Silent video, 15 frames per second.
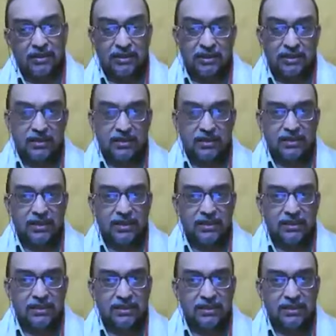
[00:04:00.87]
This is, in
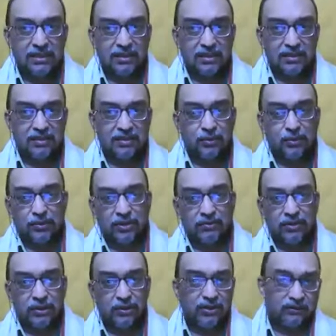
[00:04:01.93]
essence, is the
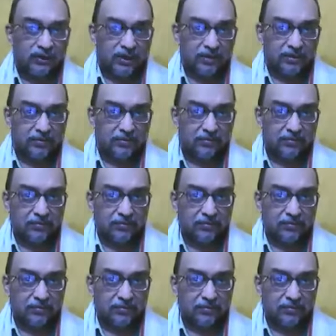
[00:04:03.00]
broken window effect.